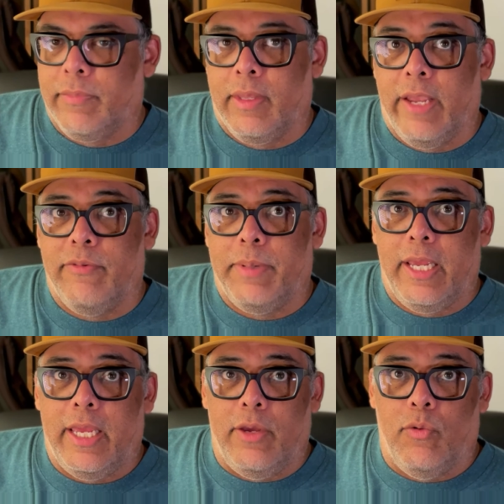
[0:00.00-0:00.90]

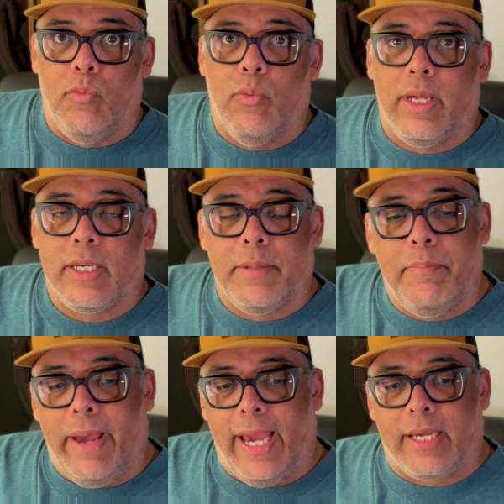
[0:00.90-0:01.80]
Everybody, welcome
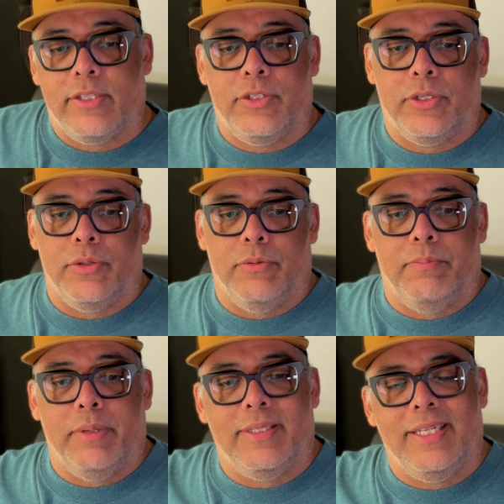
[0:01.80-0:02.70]
back to
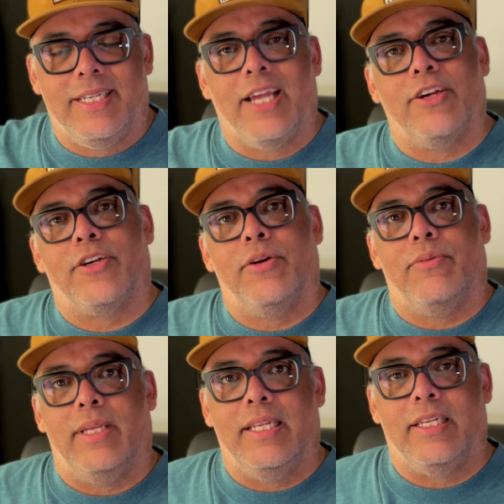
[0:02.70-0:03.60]
Building Color
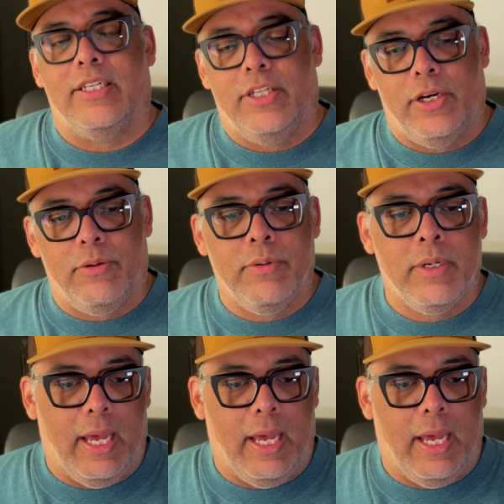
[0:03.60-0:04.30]
Coded in Godot.